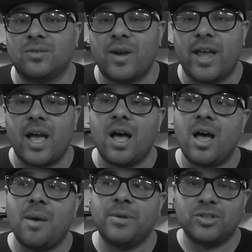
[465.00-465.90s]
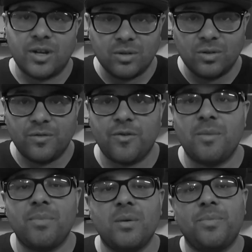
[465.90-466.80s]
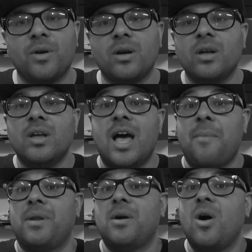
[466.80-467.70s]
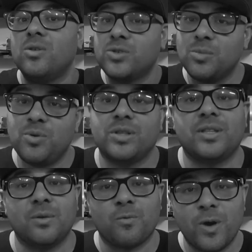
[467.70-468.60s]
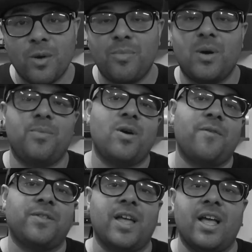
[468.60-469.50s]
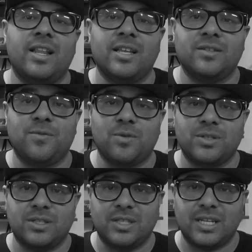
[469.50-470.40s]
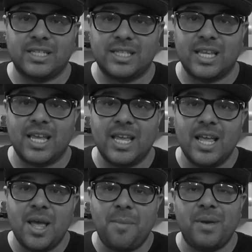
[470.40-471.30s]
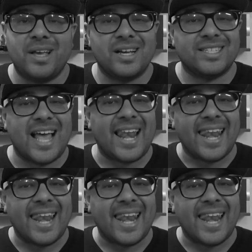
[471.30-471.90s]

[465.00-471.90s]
right. I'm going to try to do the front bumper. I'm going to also put the rear bumper off the LS460 because I